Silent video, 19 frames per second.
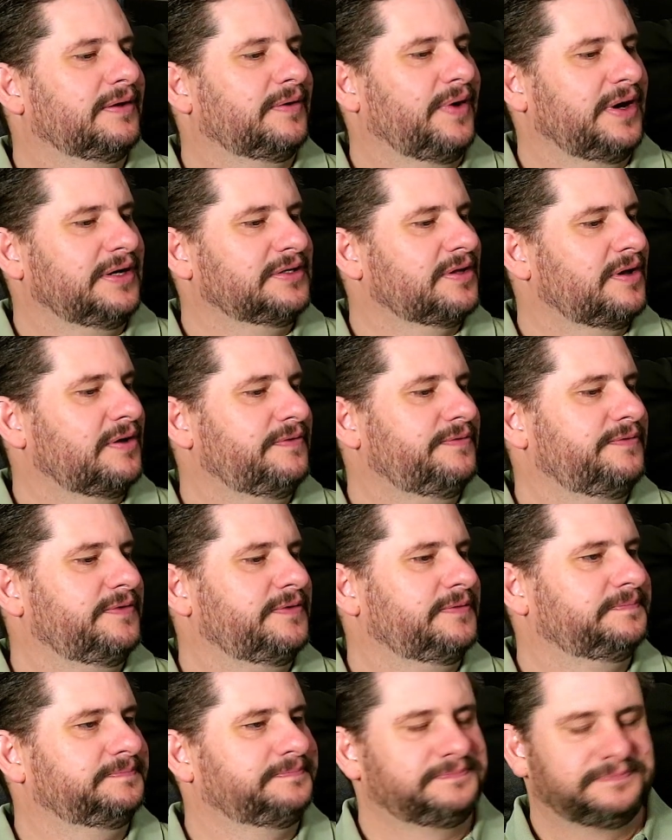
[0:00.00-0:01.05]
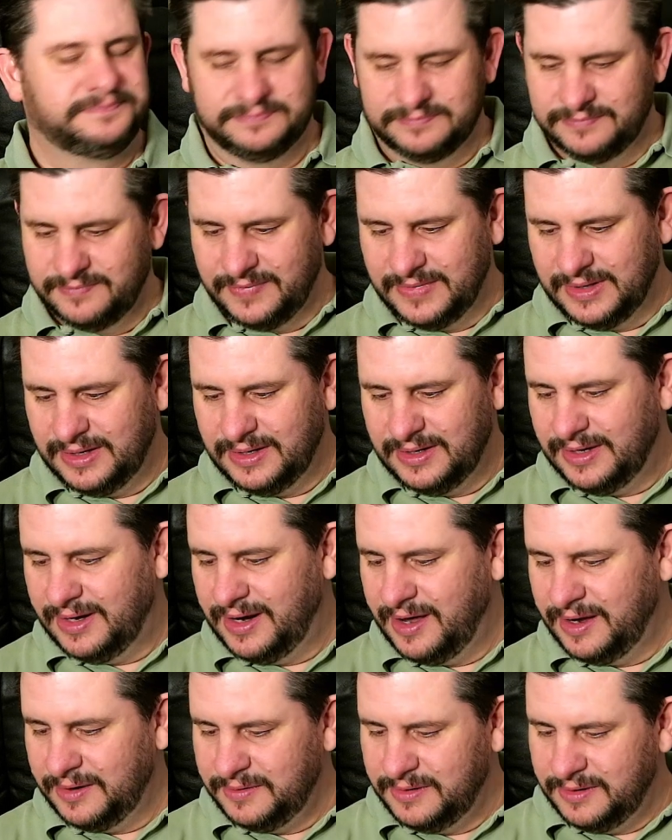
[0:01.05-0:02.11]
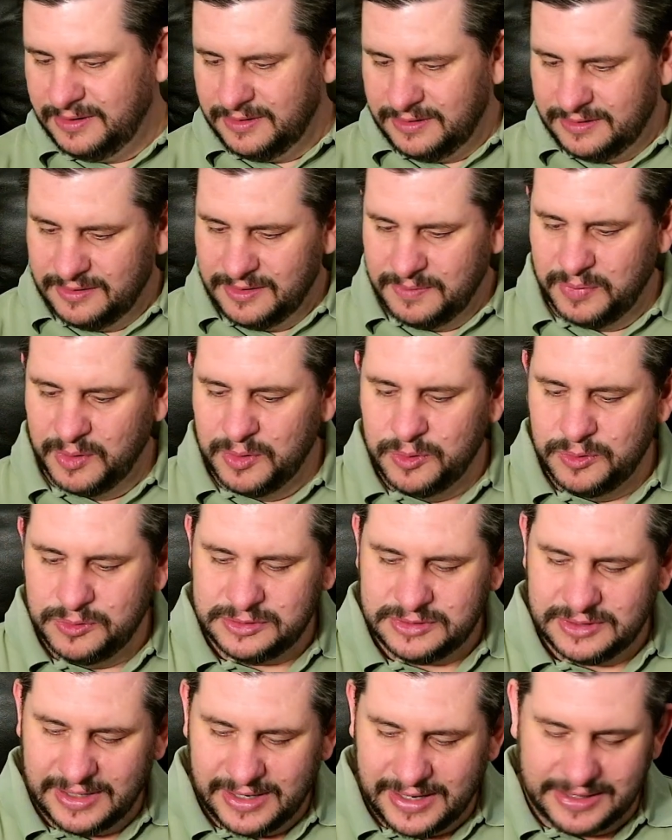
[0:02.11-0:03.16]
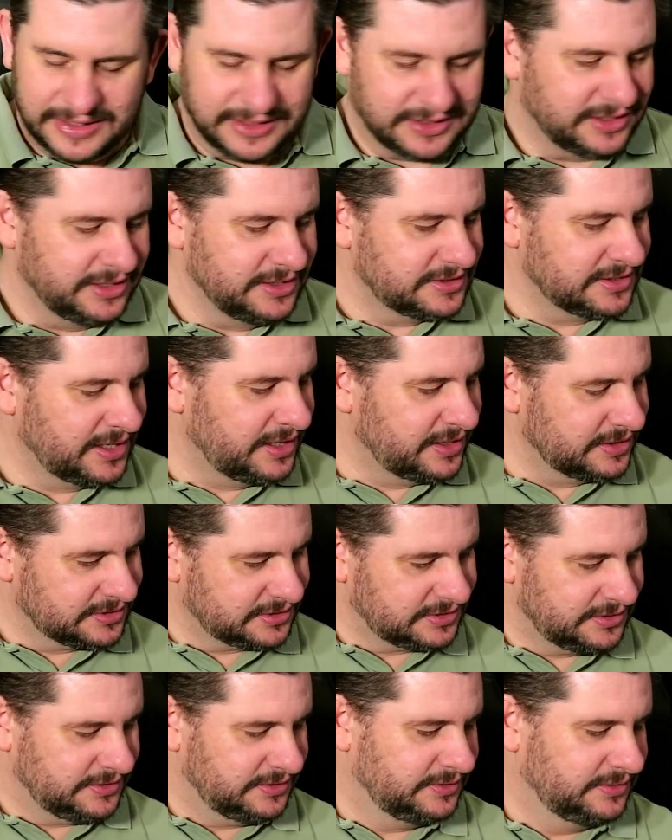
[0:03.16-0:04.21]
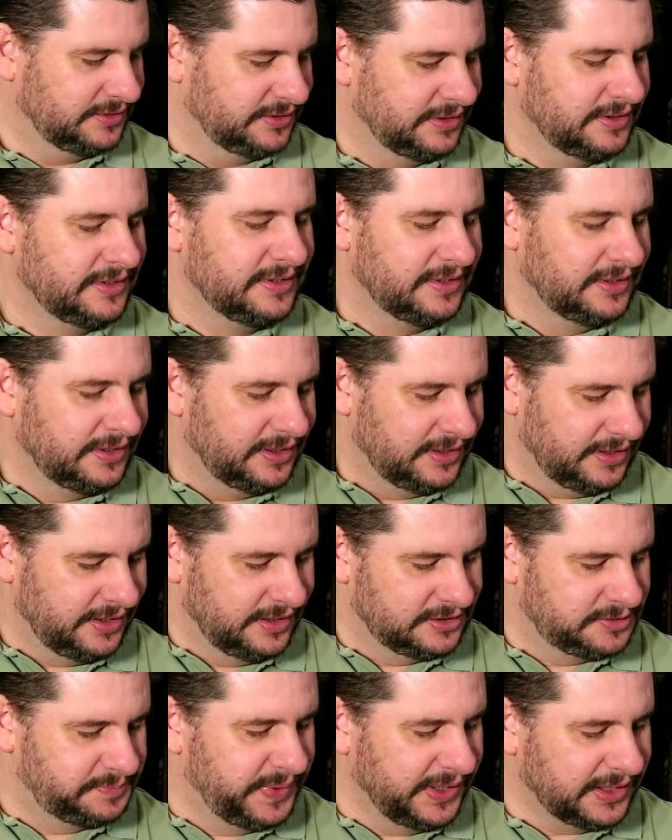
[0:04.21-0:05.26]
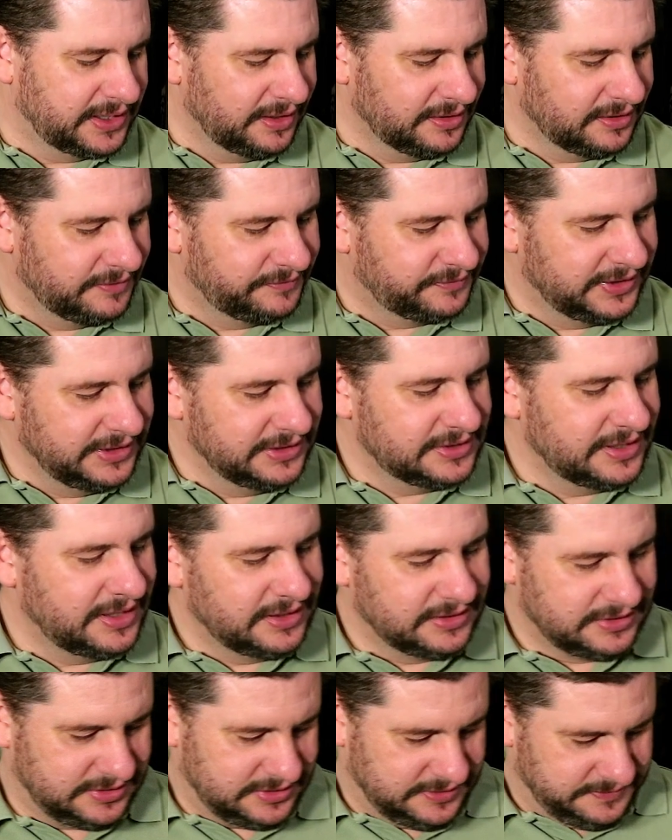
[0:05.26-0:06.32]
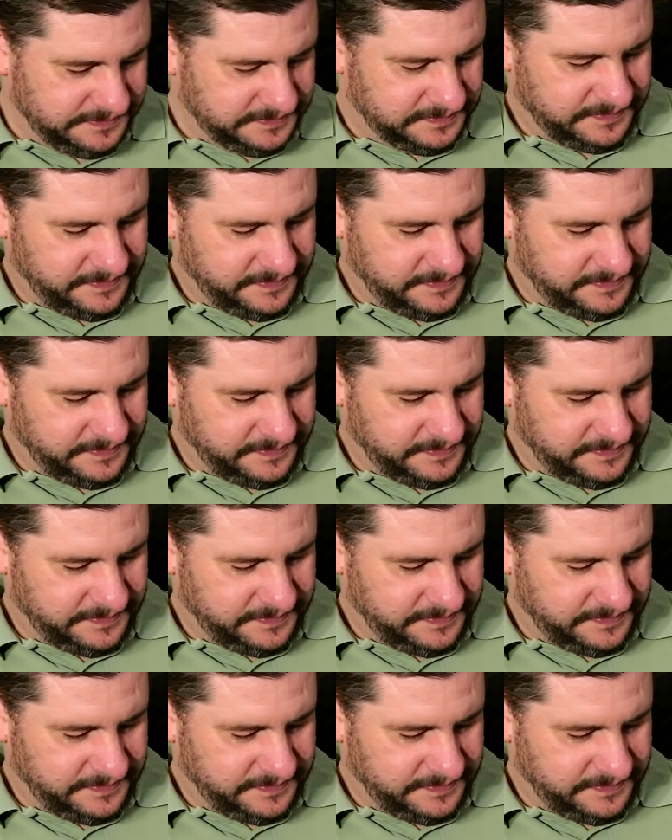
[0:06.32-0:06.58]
Great stuff. I like the blues, I like guitars. And speaking of guitars,